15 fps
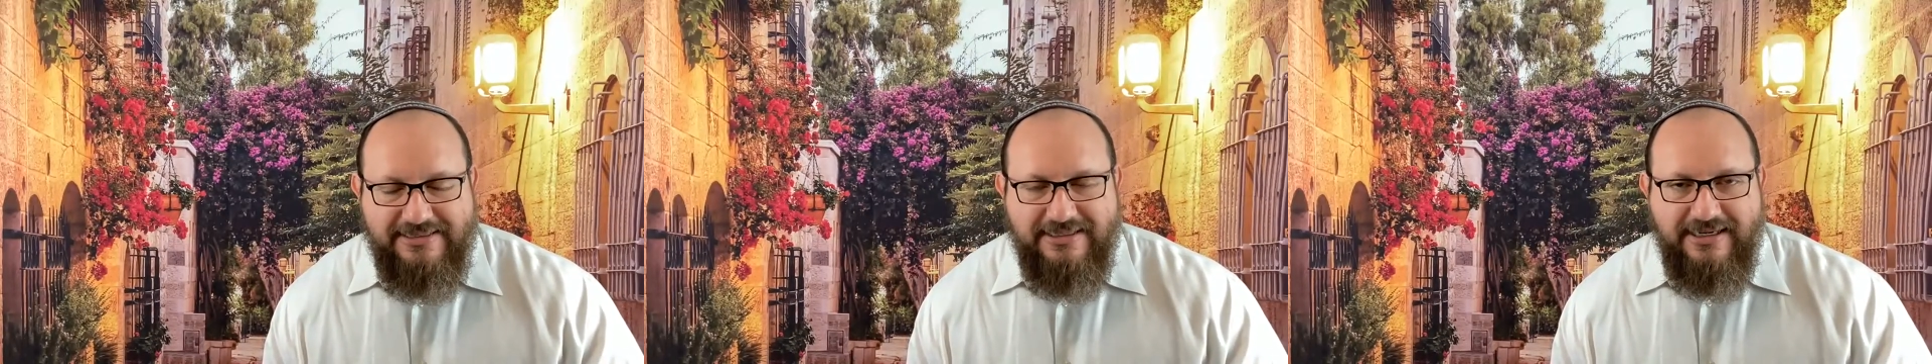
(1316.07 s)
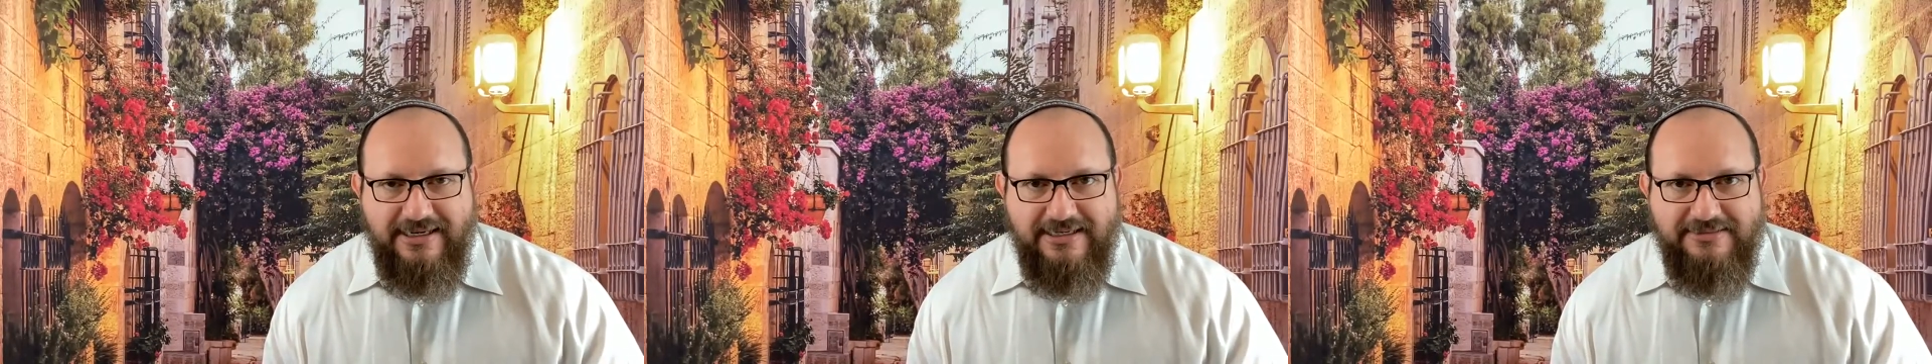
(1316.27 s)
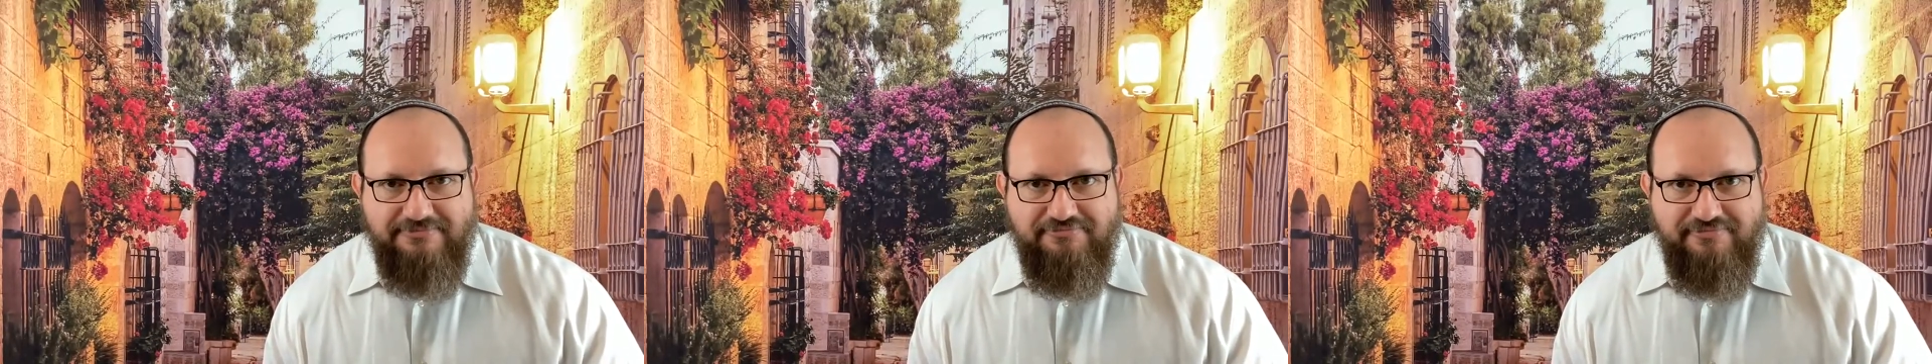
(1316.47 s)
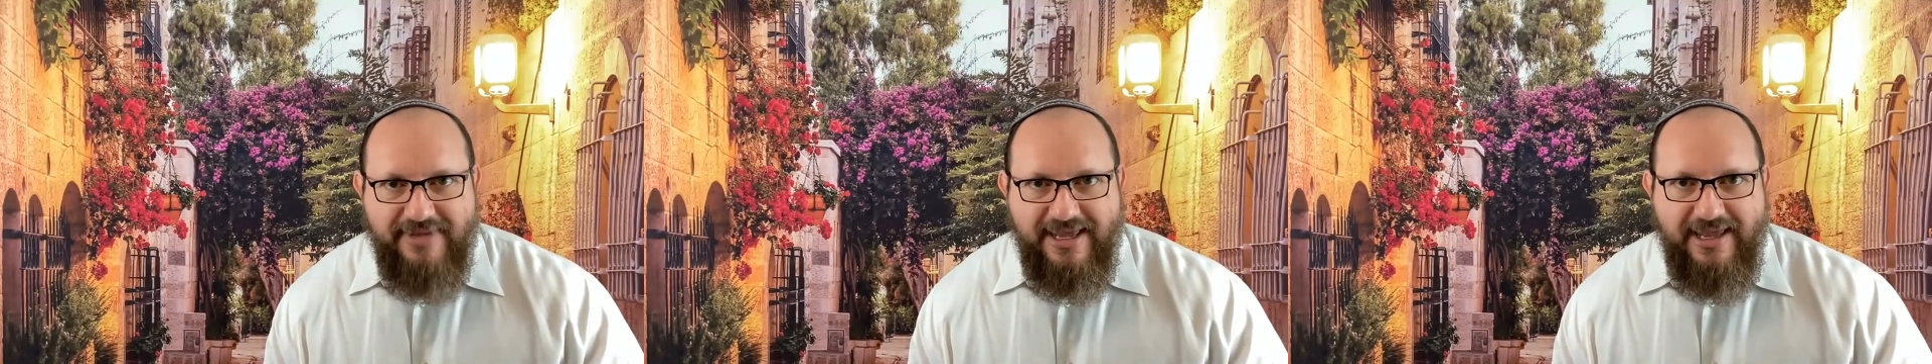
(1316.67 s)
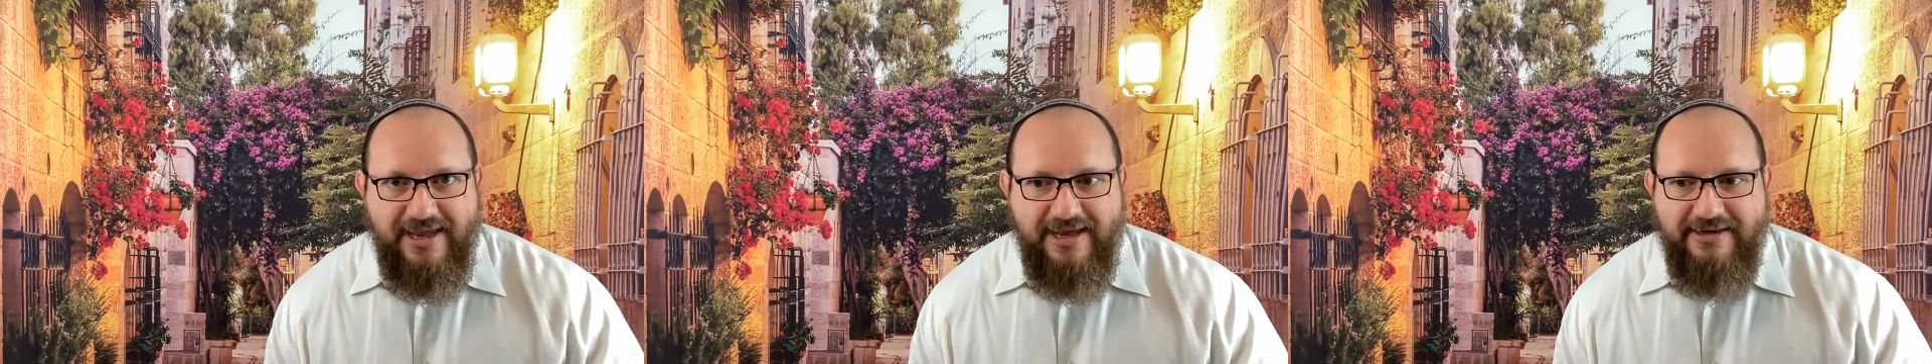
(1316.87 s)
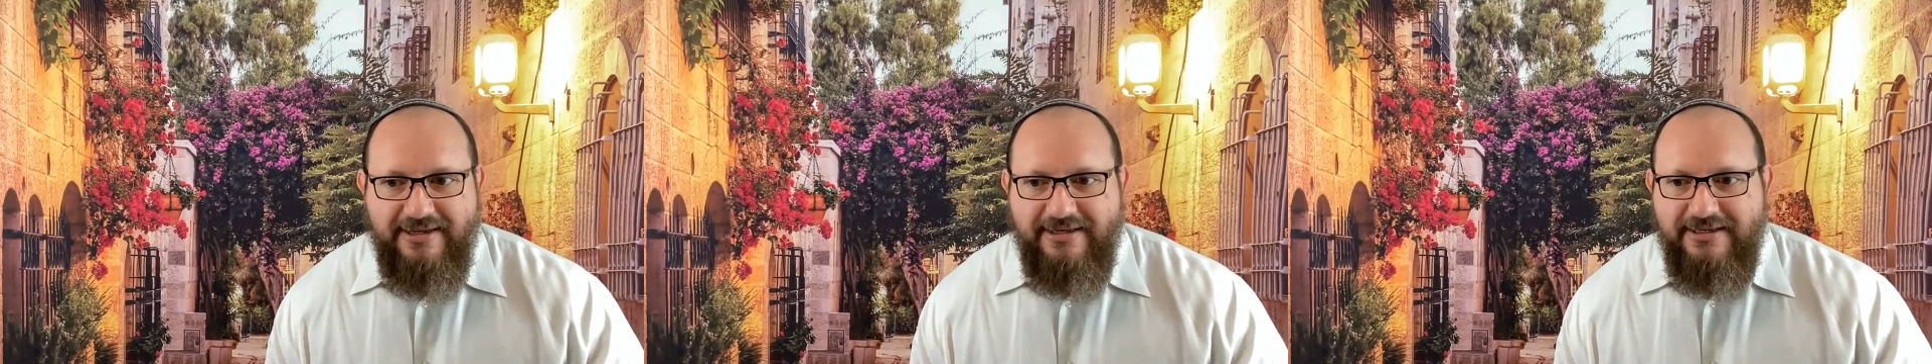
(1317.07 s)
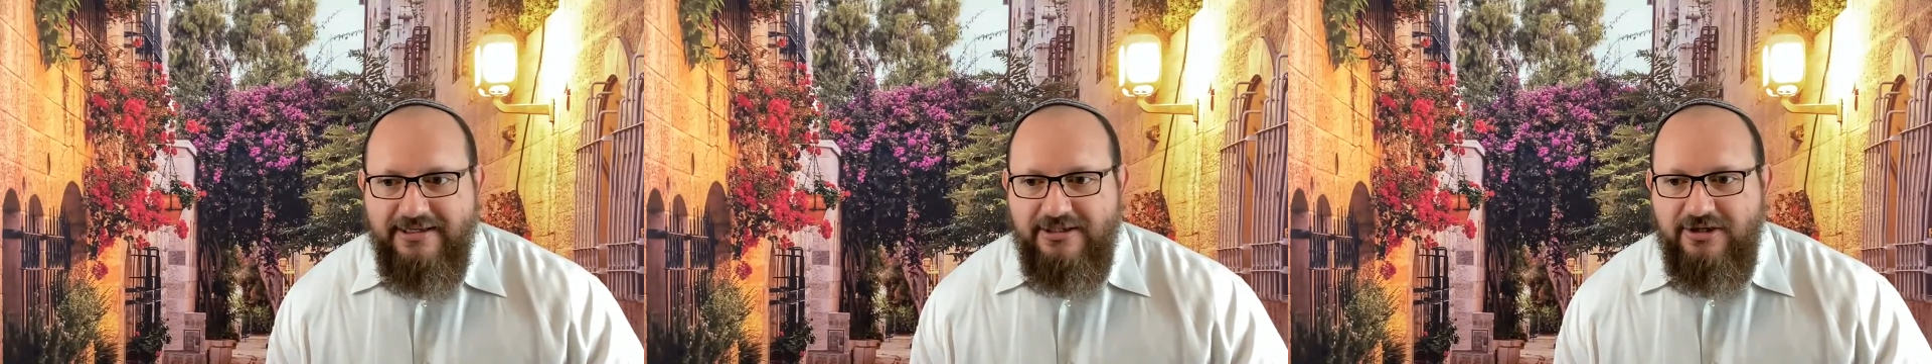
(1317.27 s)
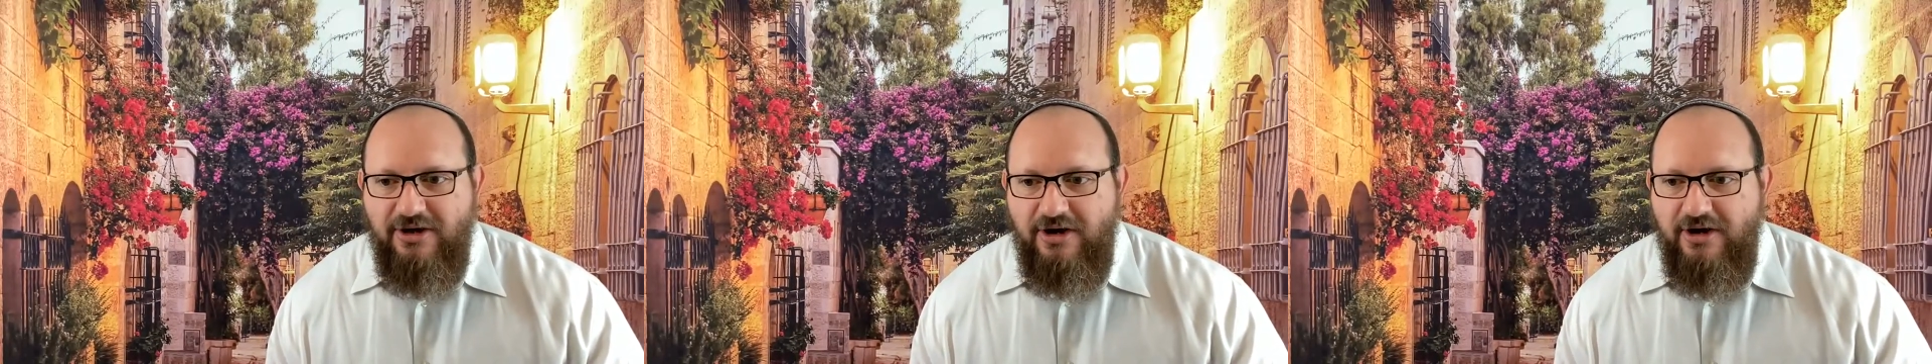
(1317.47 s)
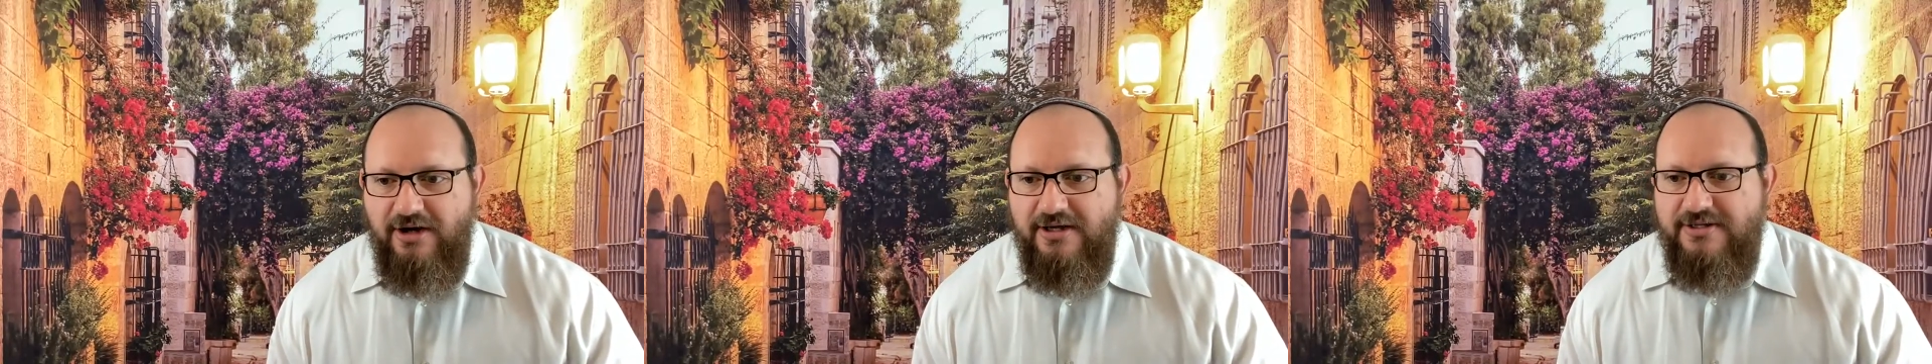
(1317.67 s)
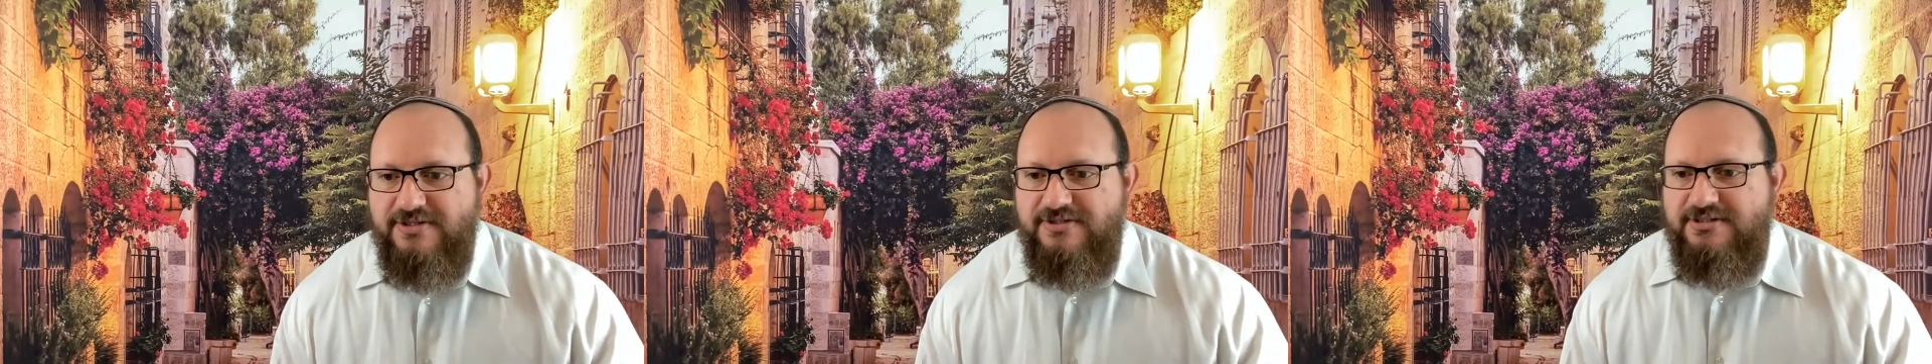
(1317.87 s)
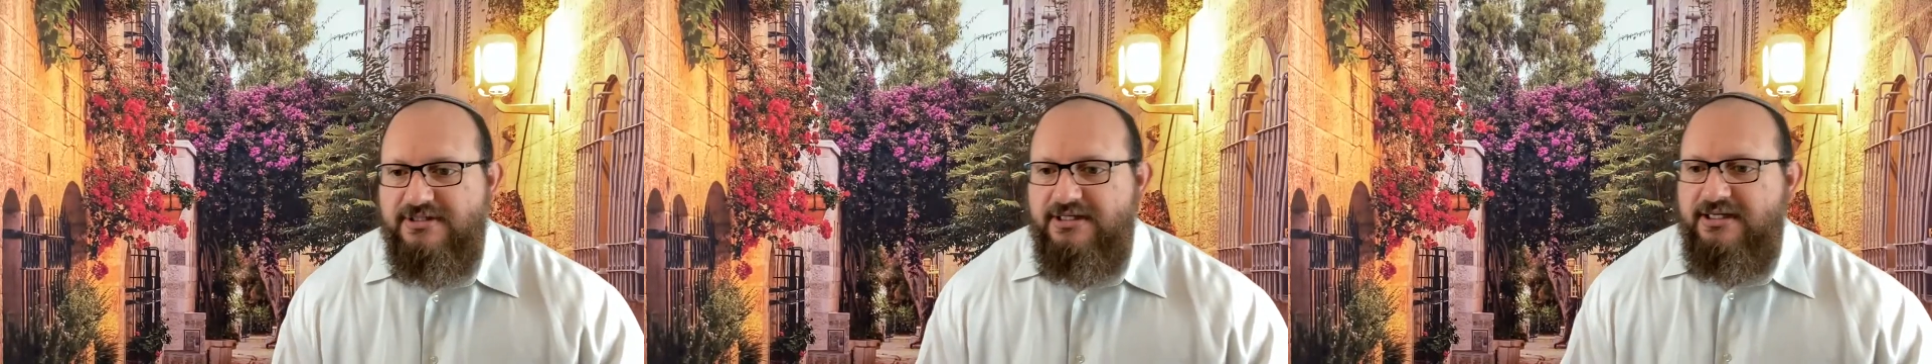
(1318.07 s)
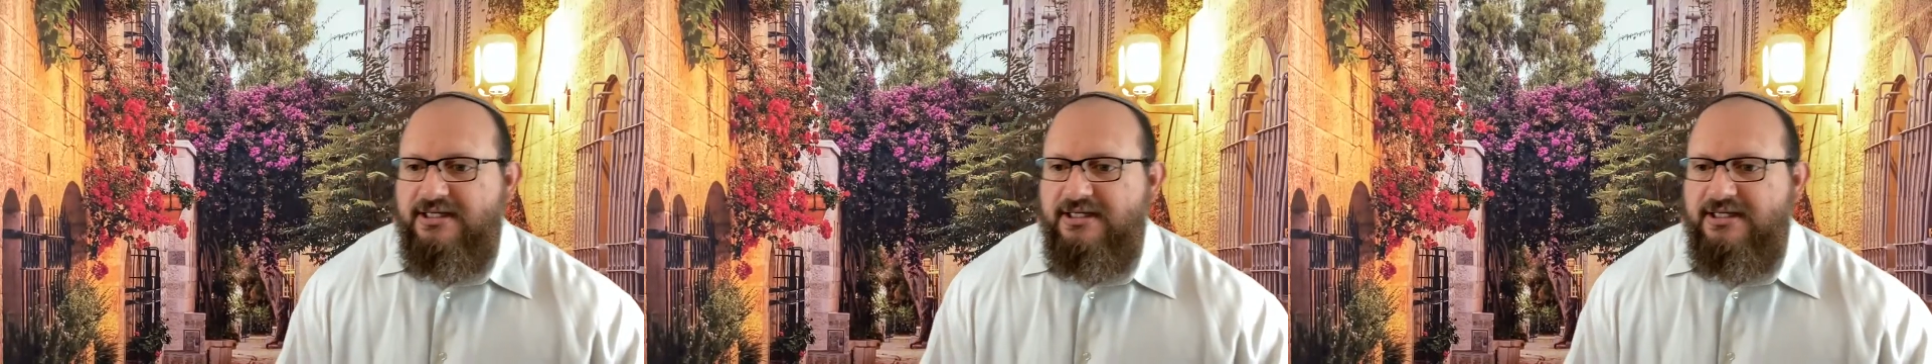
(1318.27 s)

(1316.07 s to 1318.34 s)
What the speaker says: God mad, and it caused